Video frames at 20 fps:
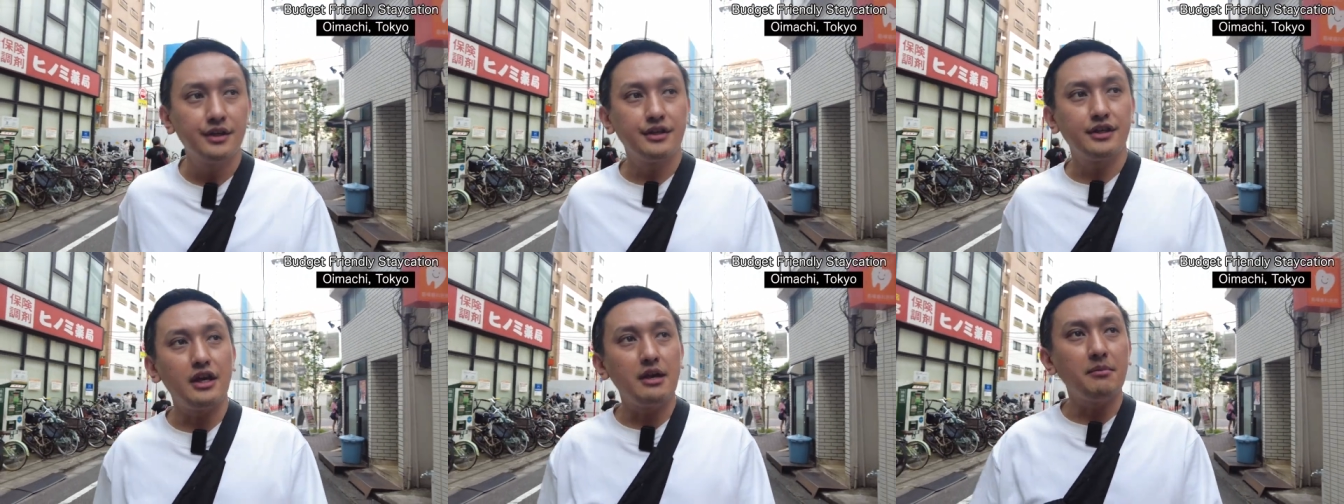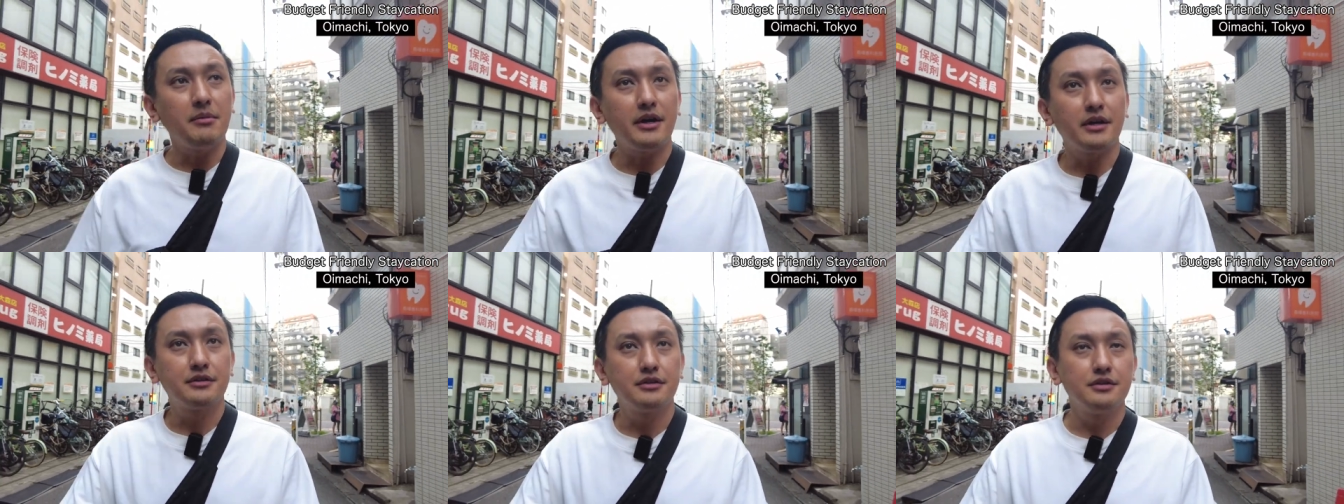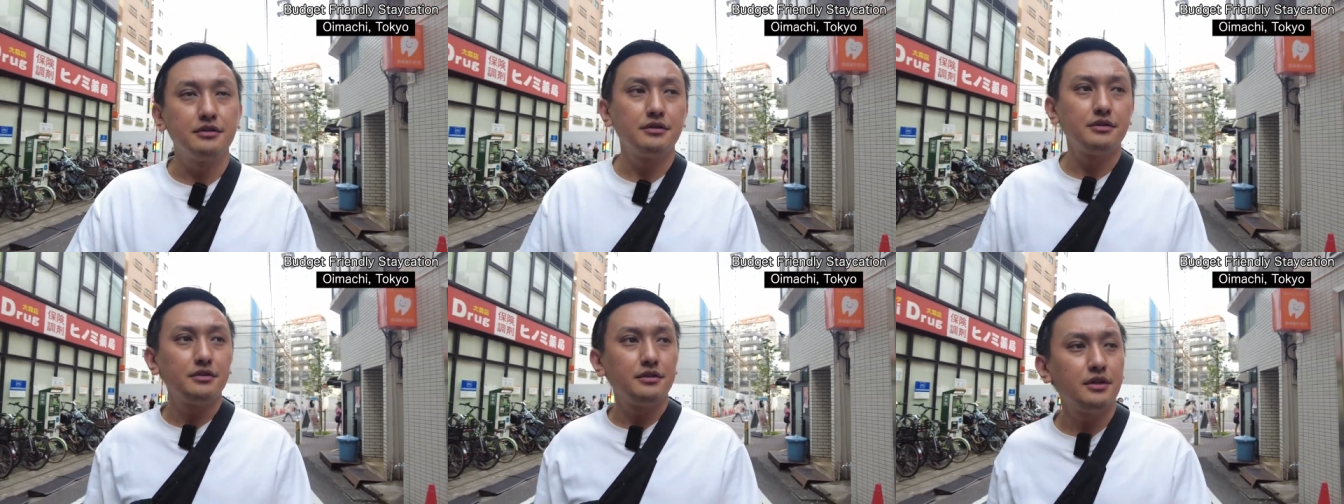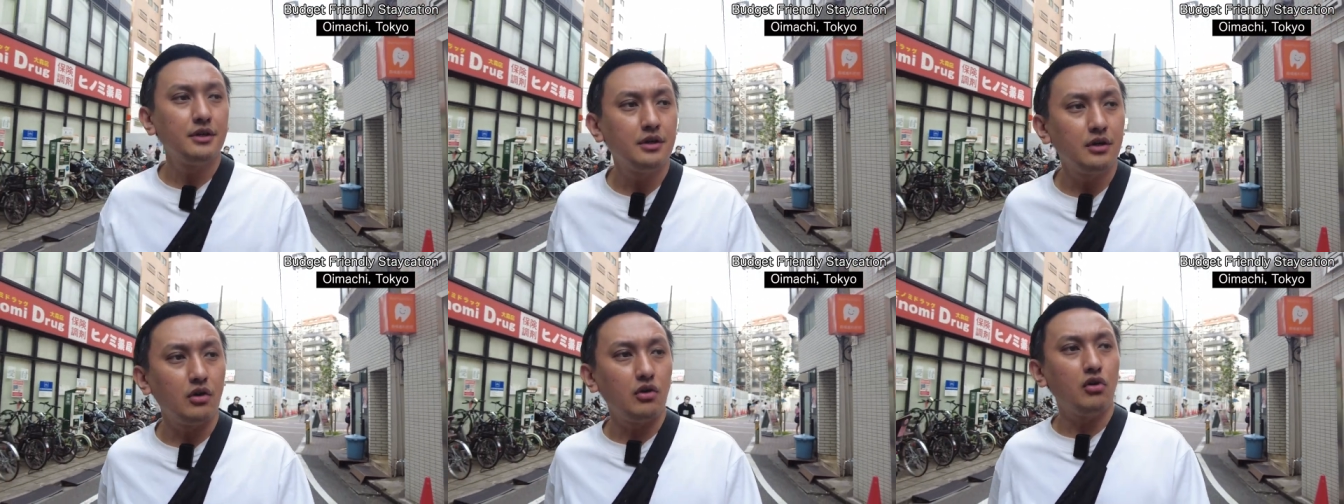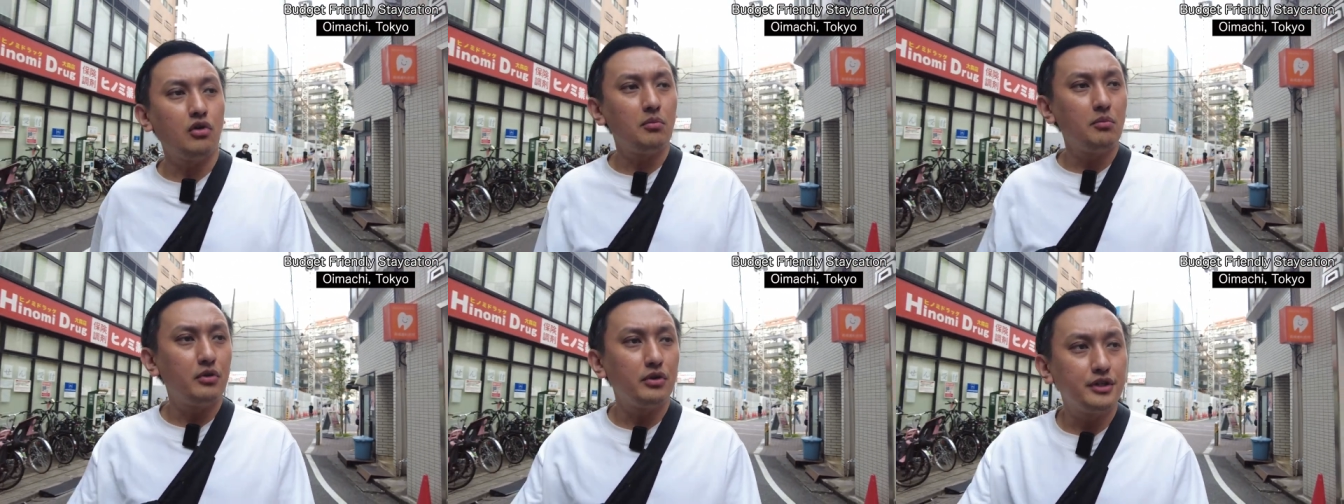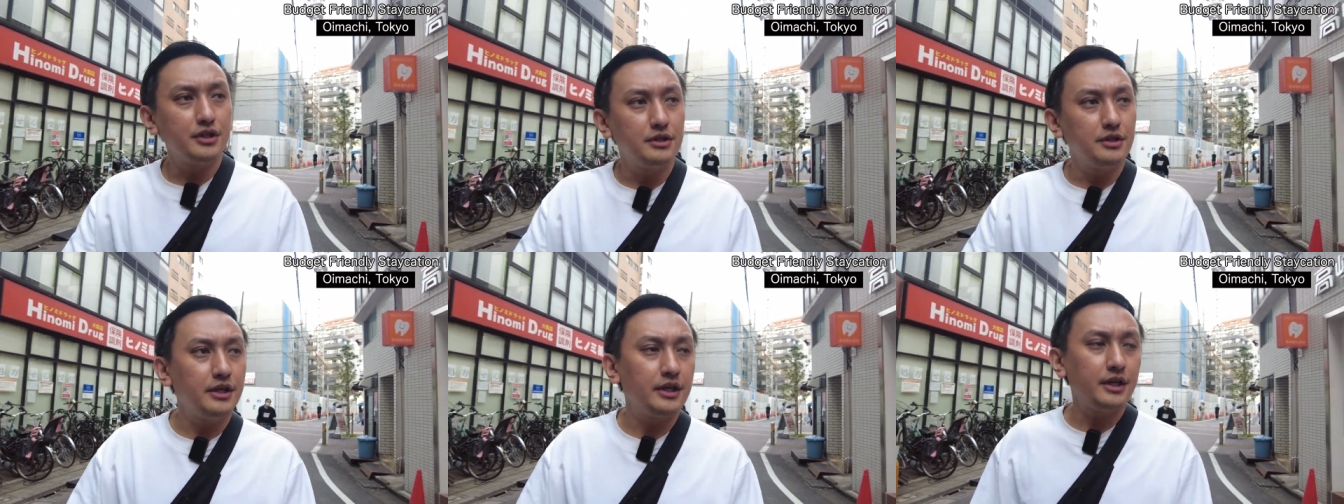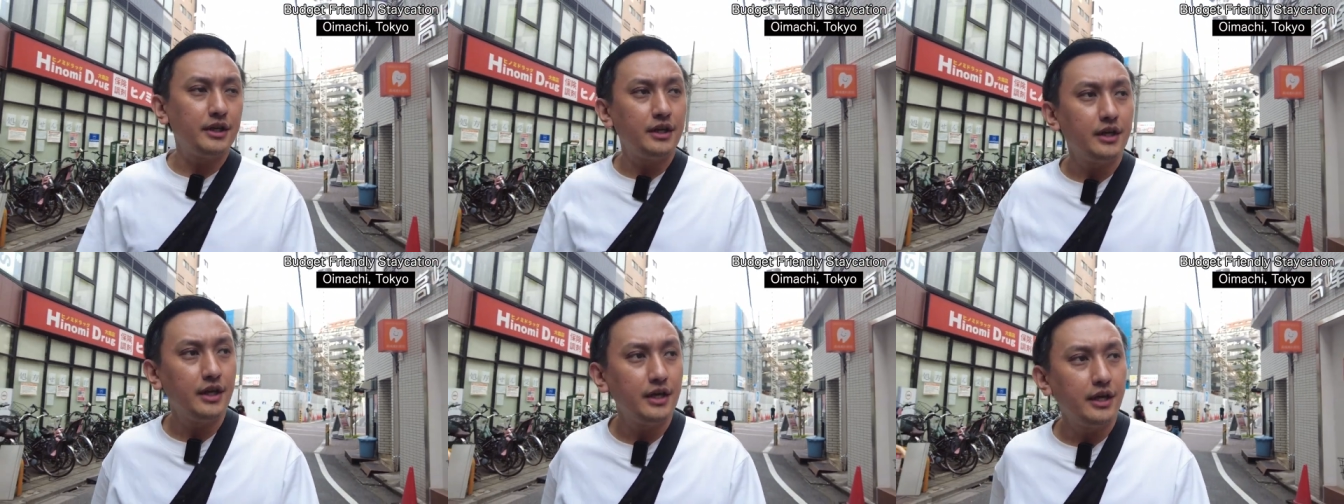Came back to Omori
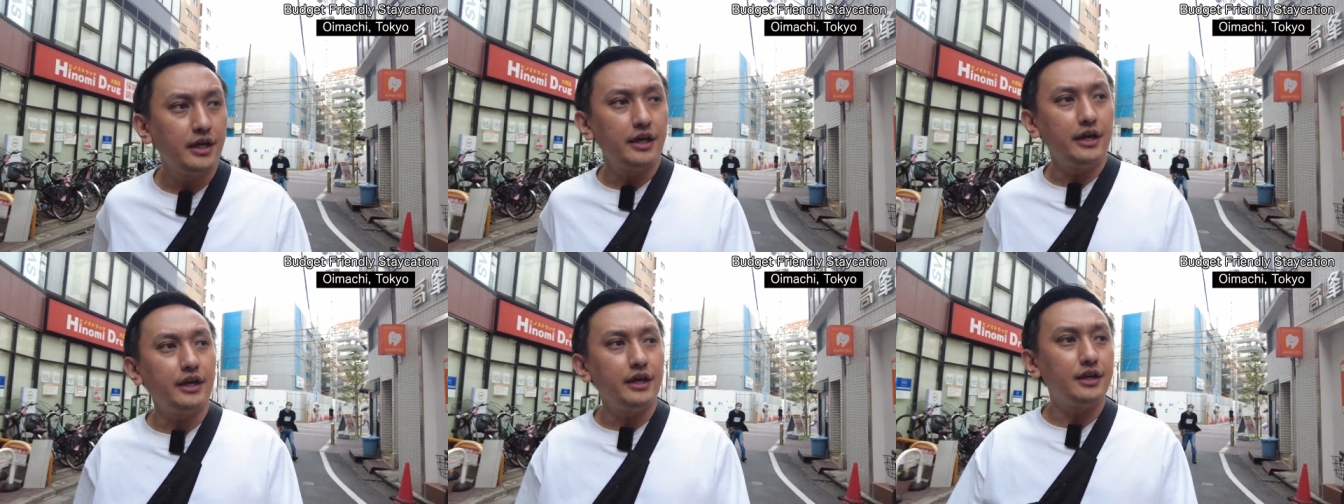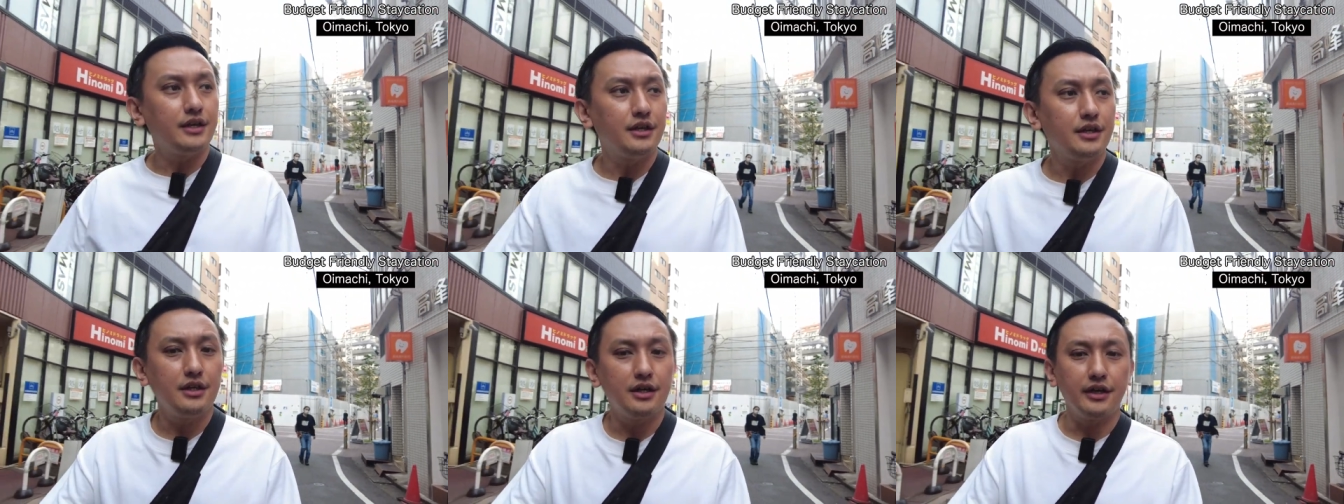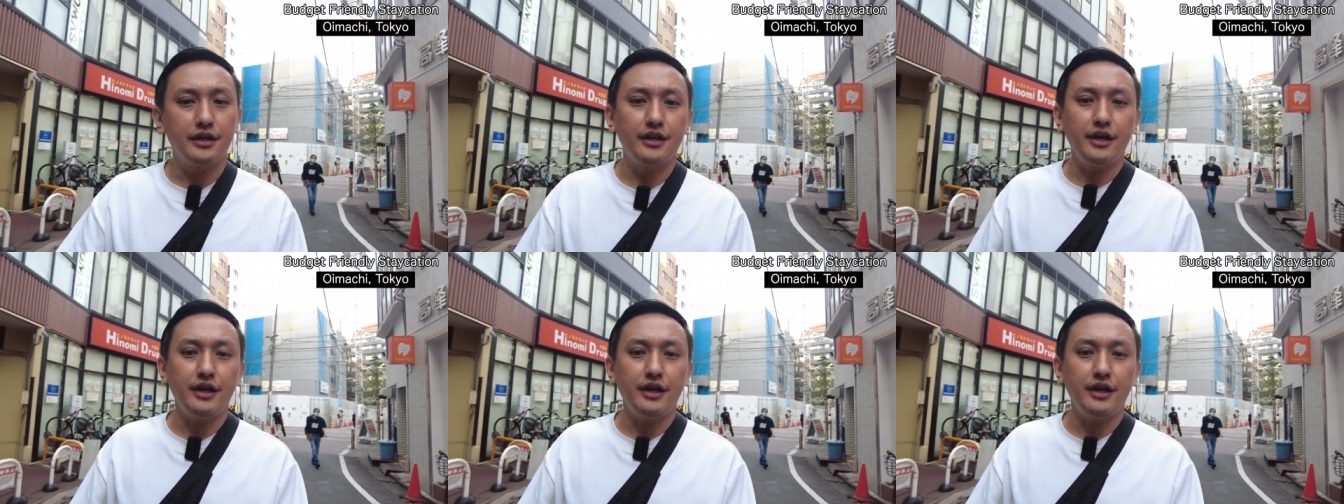Eki